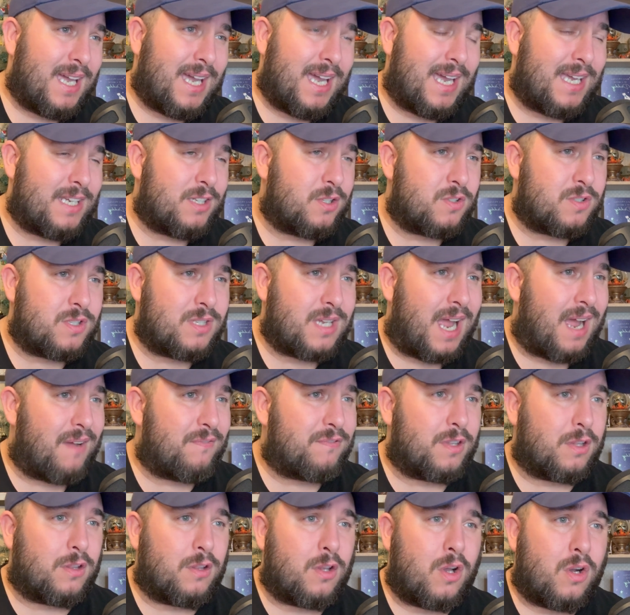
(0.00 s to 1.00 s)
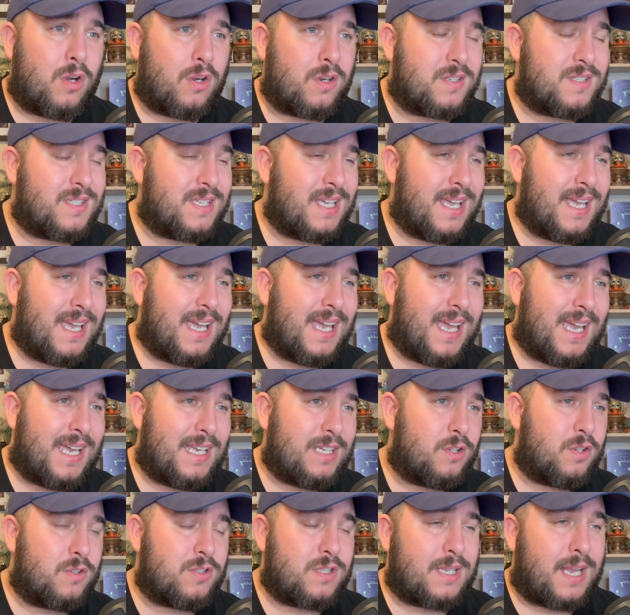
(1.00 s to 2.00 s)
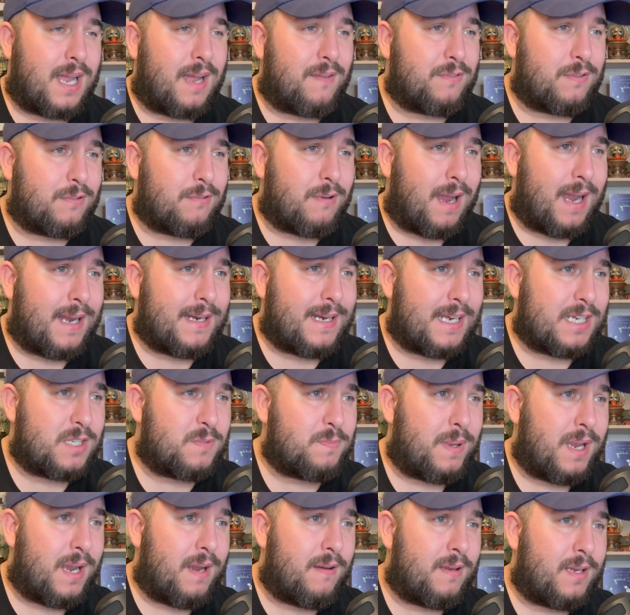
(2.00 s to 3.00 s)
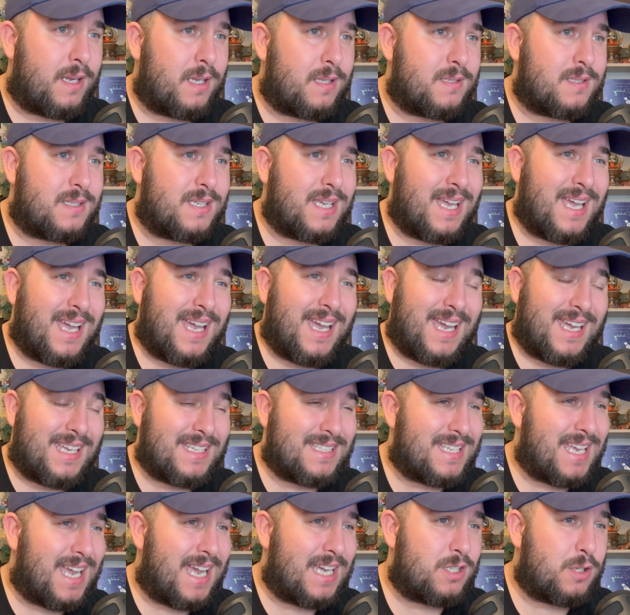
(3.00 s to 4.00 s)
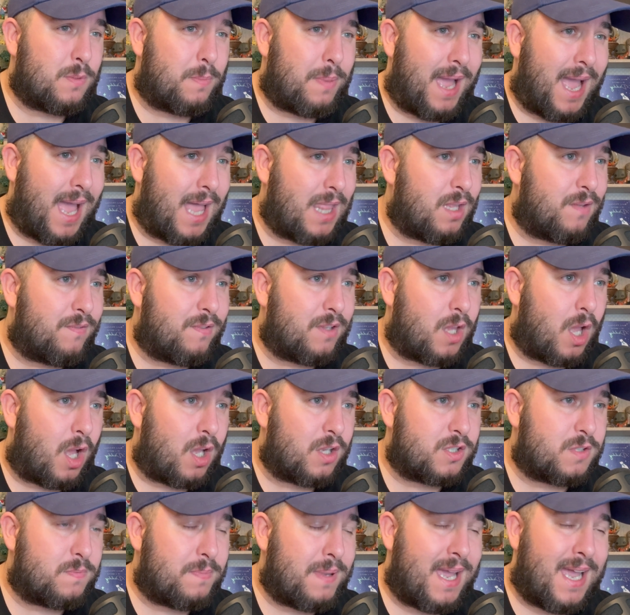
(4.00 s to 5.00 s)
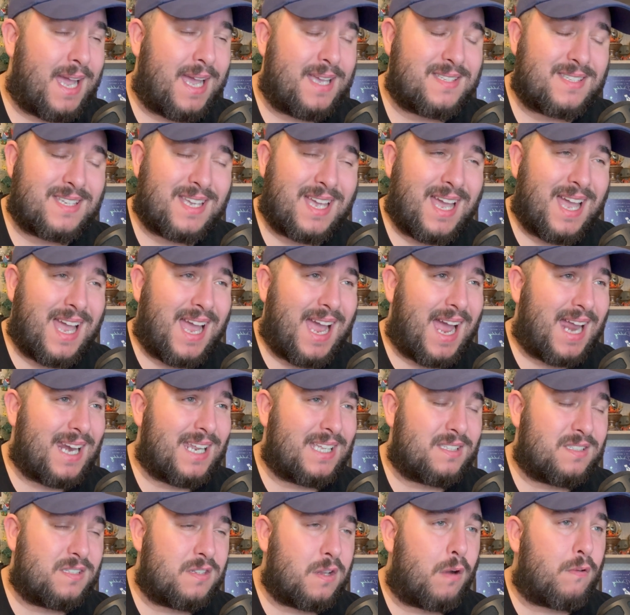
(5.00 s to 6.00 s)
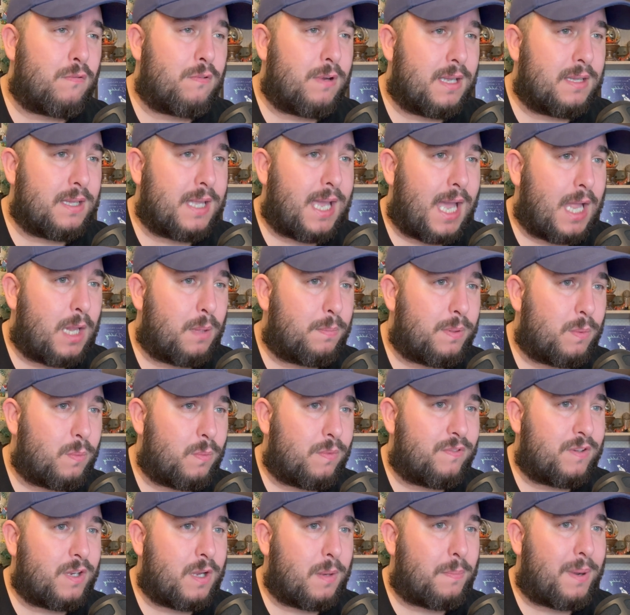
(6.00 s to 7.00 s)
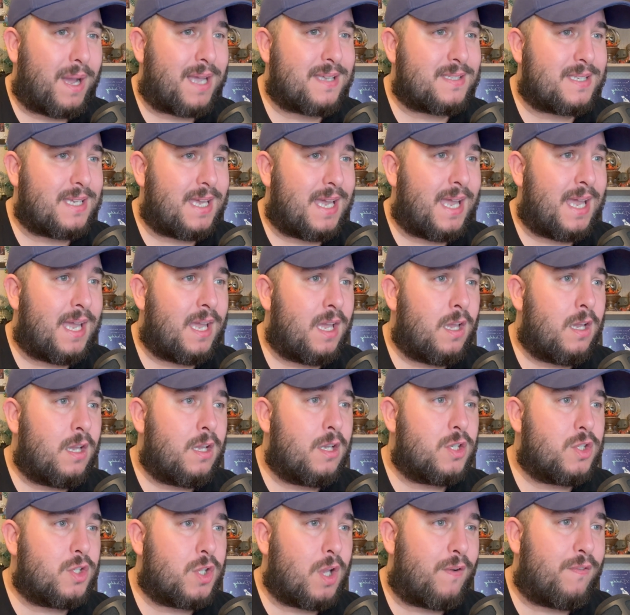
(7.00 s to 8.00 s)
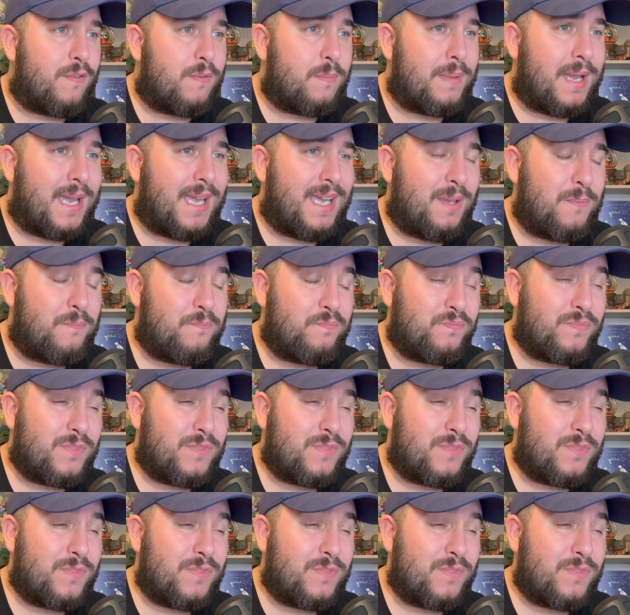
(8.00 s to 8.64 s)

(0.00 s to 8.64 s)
It doesn't have the looks, it doesn't have the ride experience, it takes up a hell of a lot of space, and it's not really helping with capacity. So for me,